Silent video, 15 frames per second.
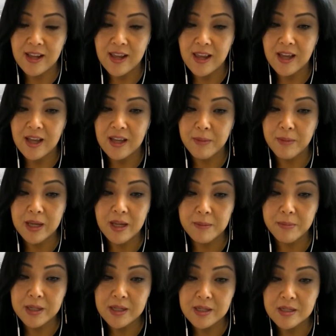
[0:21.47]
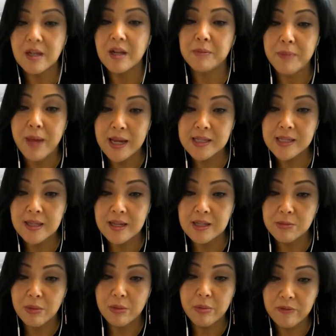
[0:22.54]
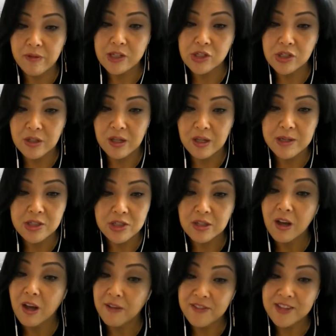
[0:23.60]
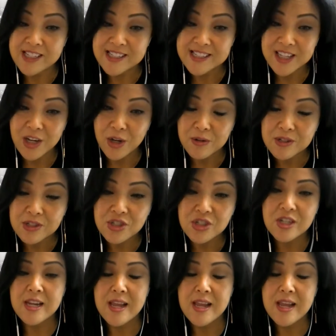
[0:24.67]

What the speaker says: And my company is called Backstage. I'm a professional image and confidence coach.